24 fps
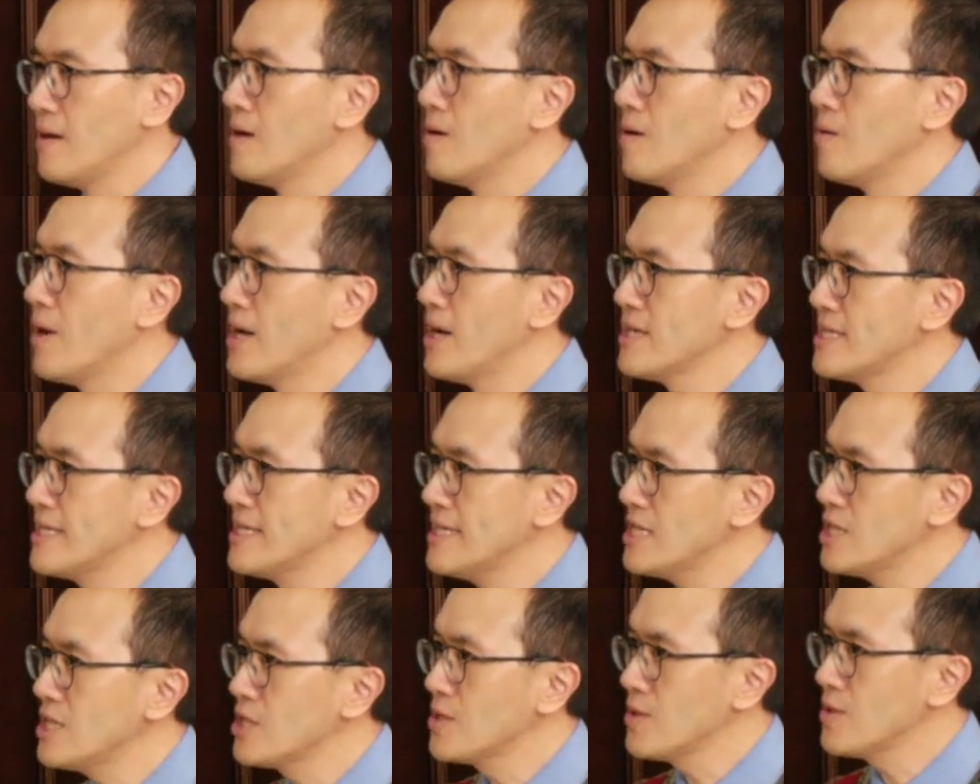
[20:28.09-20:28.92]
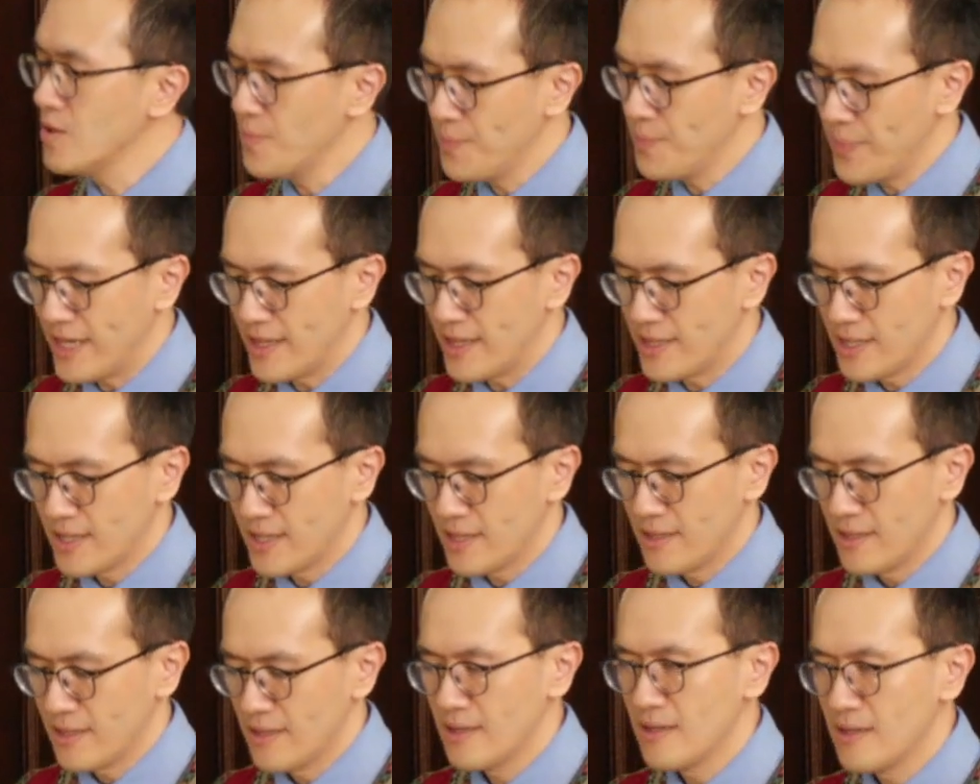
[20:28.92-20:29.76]
Was he stupid
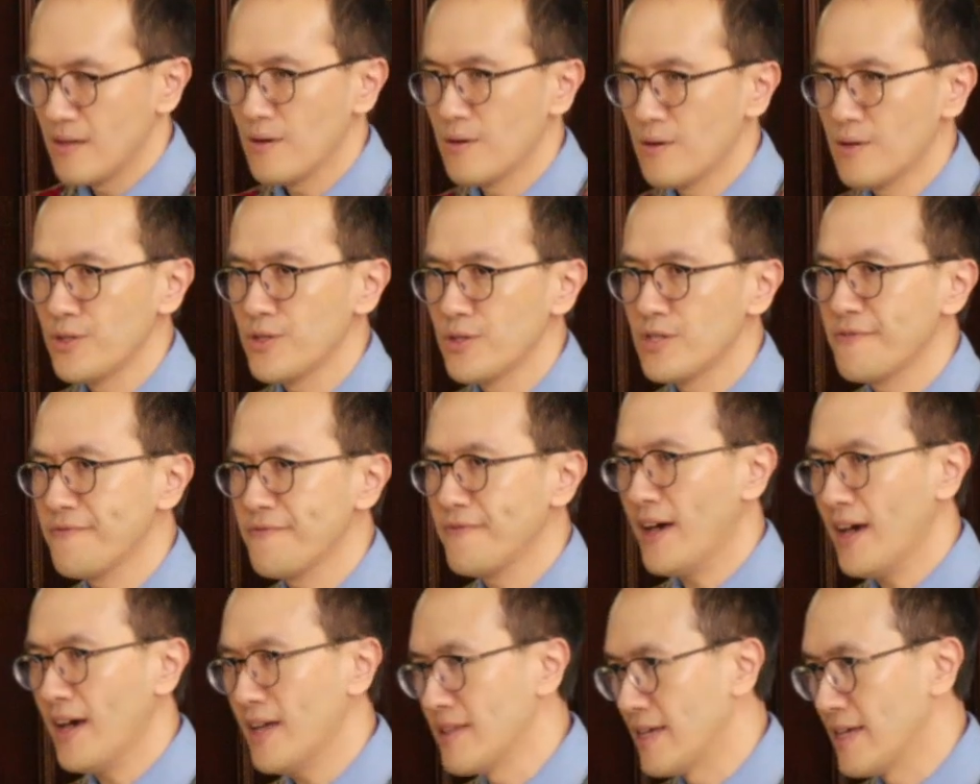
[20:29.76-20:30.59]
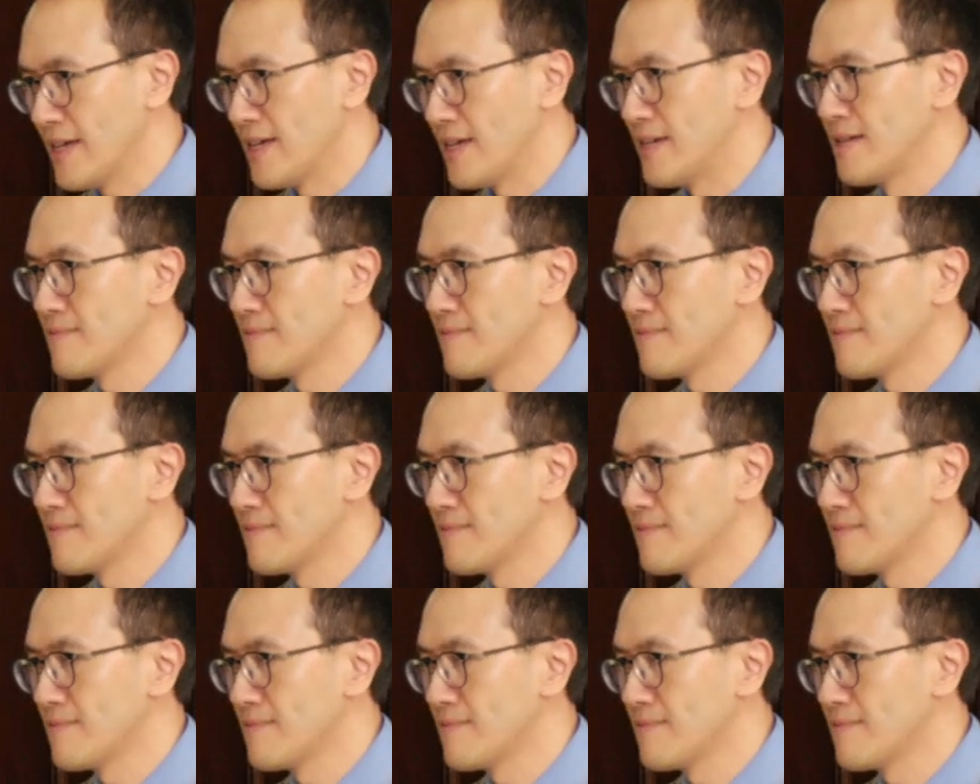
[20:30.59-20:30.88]
or just funny?